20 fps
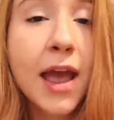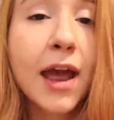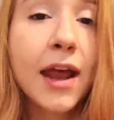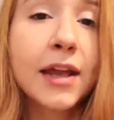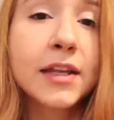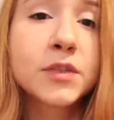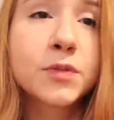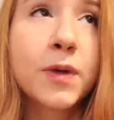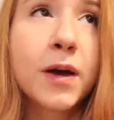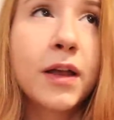
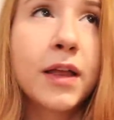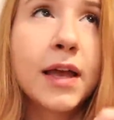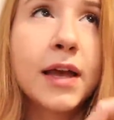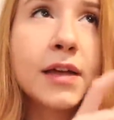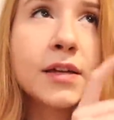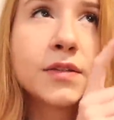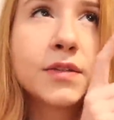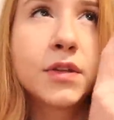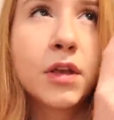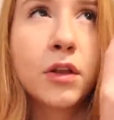as well
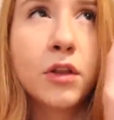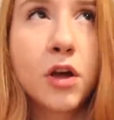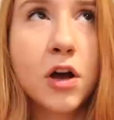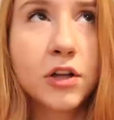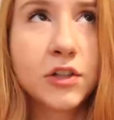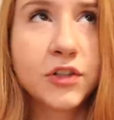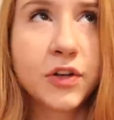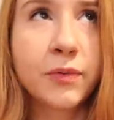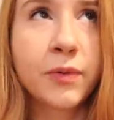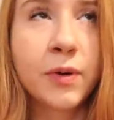as the
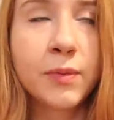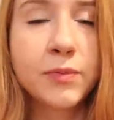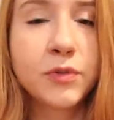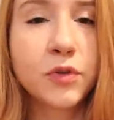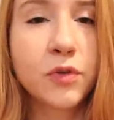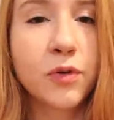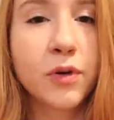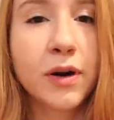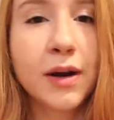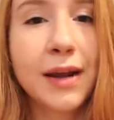laundry room
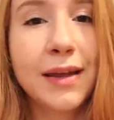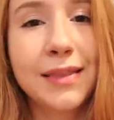door.